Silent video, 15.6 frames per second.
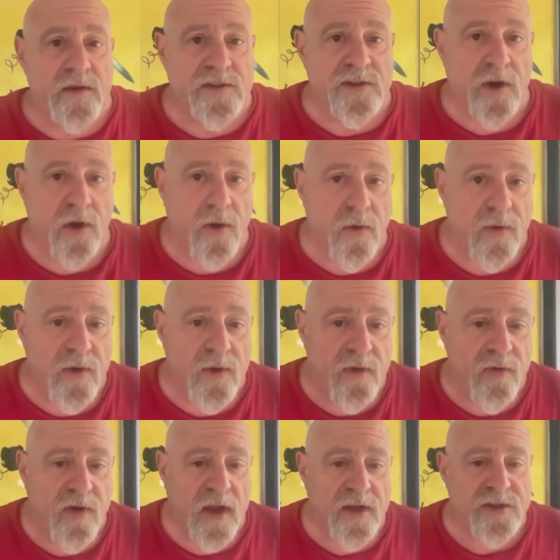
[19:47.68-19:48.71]
So
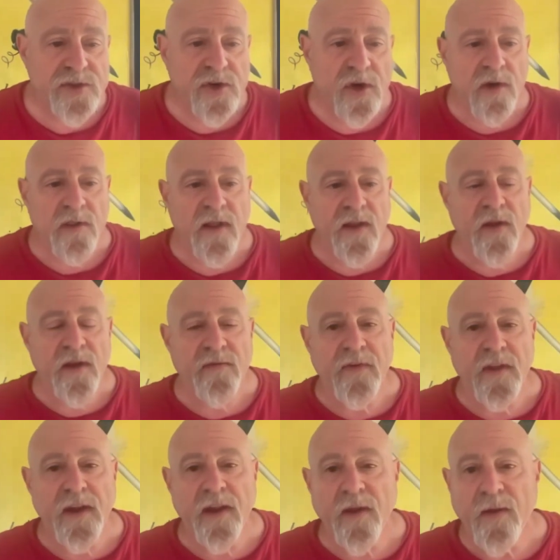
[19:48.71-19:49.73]
you've got Charlie on
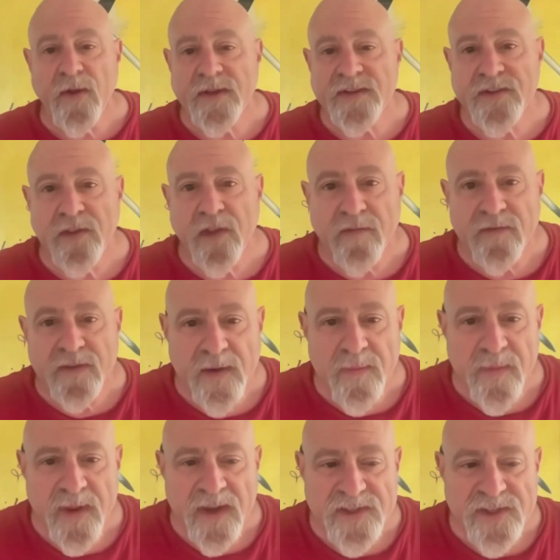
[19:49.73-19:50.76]
video. It's lovely to
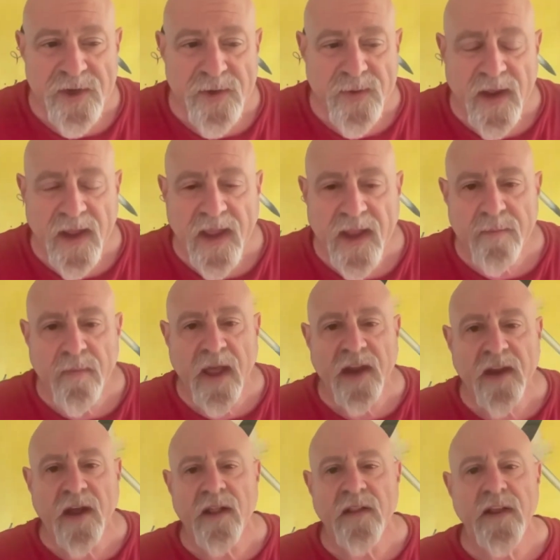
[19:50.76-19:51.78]
meet you. And my
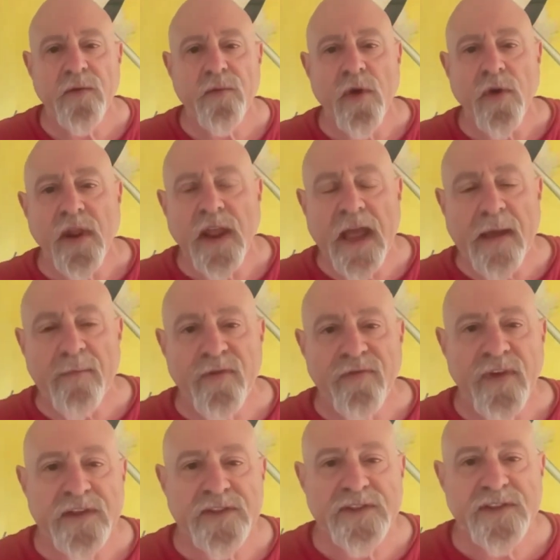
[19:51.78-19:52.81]
colleague Rony
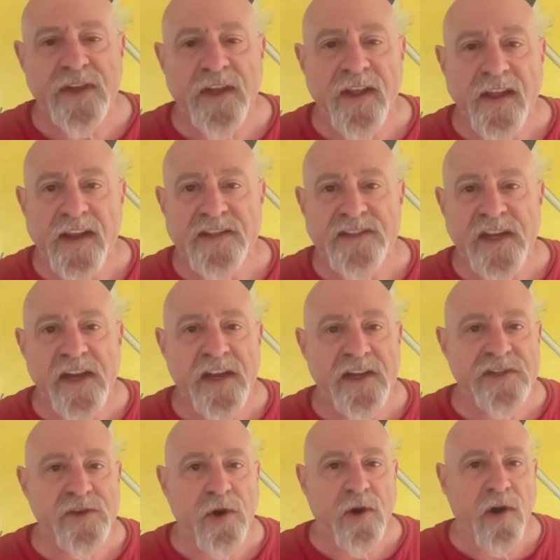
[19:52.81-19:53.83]
Abovitz is in
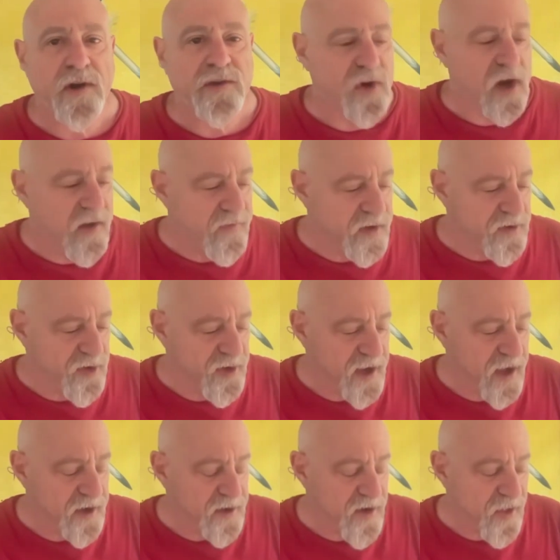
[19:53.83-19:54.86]
his car driving to
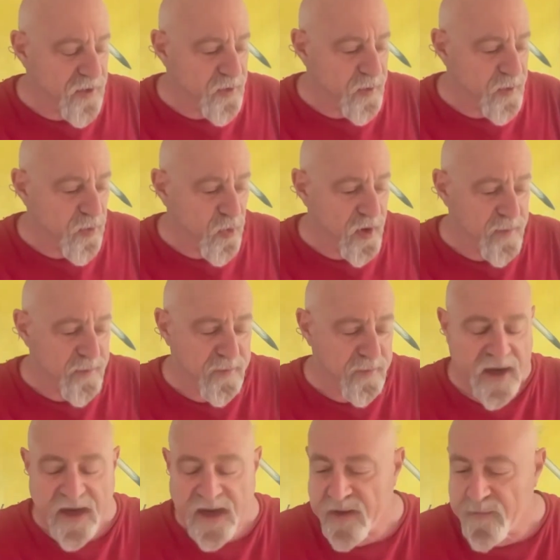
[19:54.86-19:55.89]
yet another important
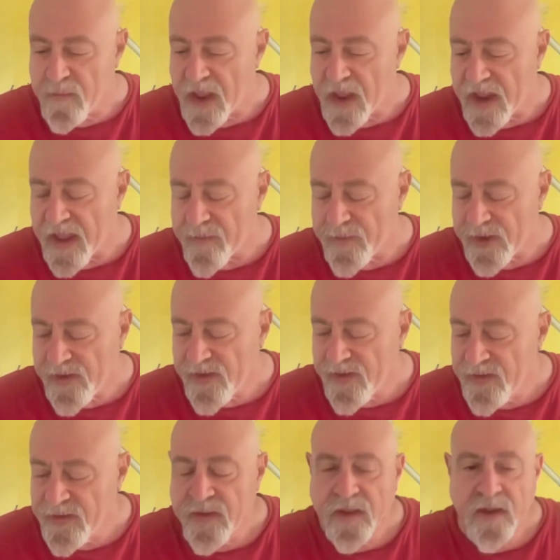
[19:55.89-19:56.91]
meeting in Miami.
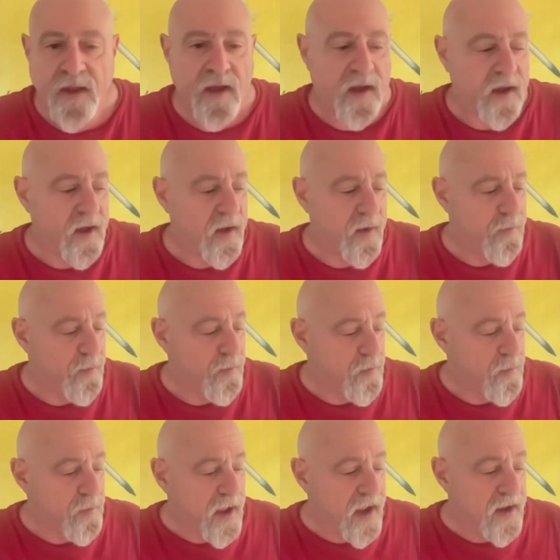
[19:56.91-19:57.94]

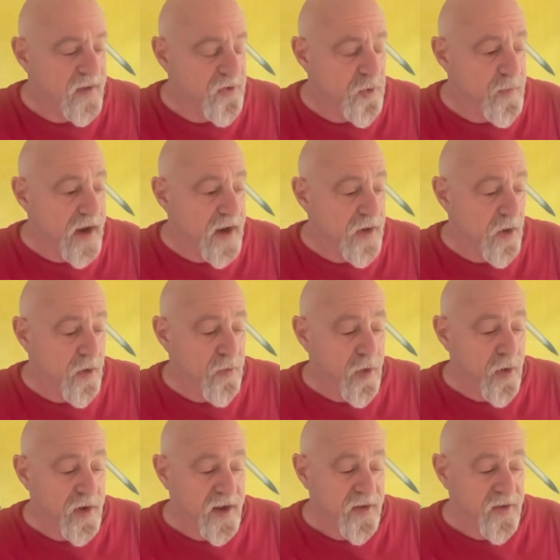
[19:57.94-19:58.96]
As you may know,
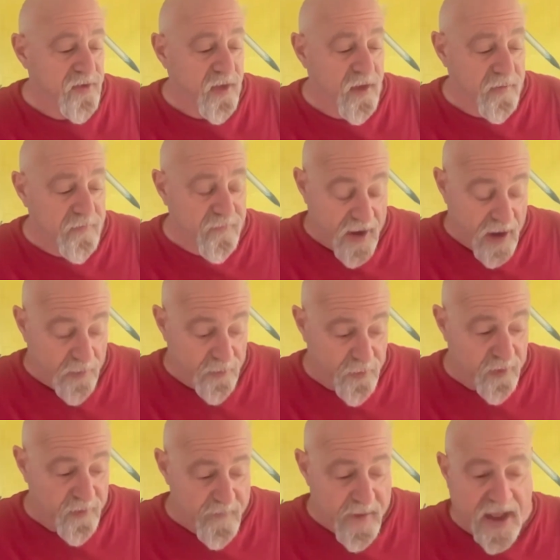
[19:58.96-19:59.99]
Rony is the
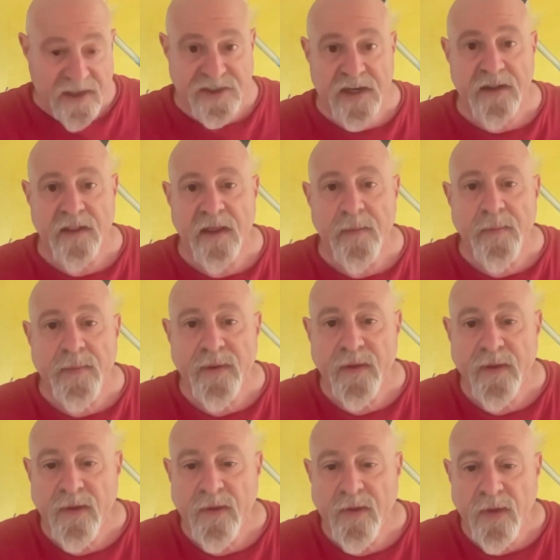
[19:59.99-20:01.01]
founder of Magic Leap,
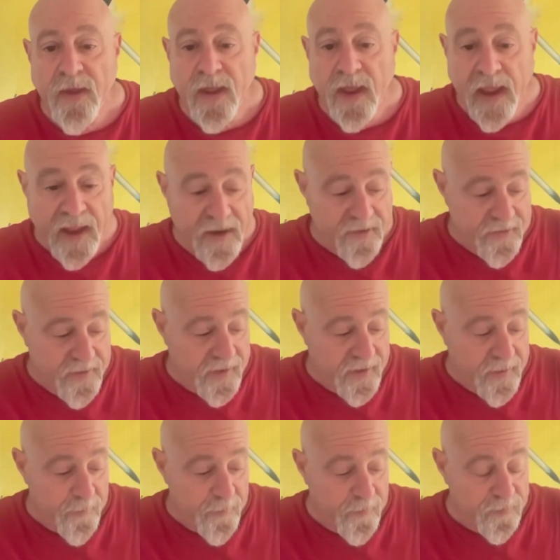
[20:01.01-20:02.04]
and
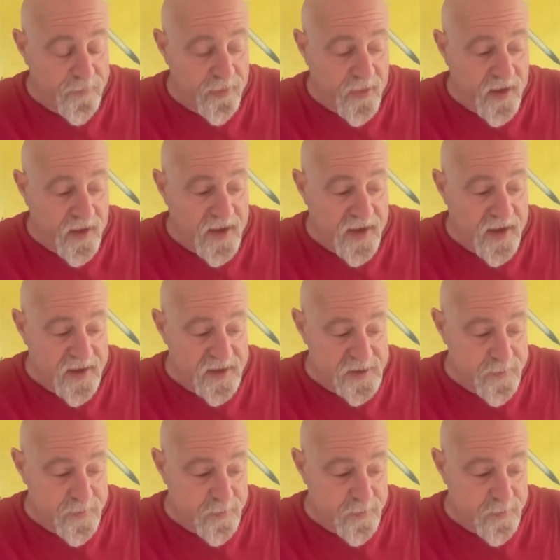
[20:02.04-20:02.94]
he has